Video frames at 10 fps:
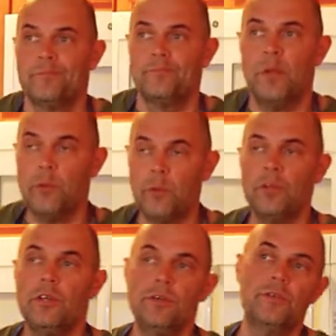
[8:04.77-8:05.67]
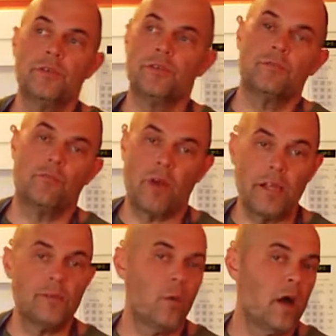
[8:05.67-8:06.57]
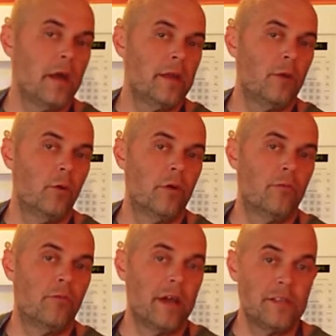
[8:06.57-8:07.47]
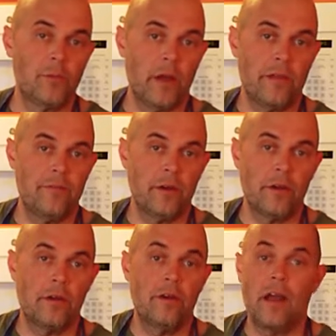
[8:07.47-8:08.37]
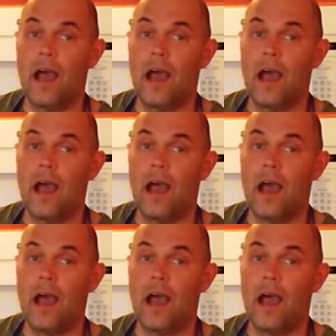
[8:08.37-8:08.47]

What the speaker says: people would use rice wine or rice wine vinegar.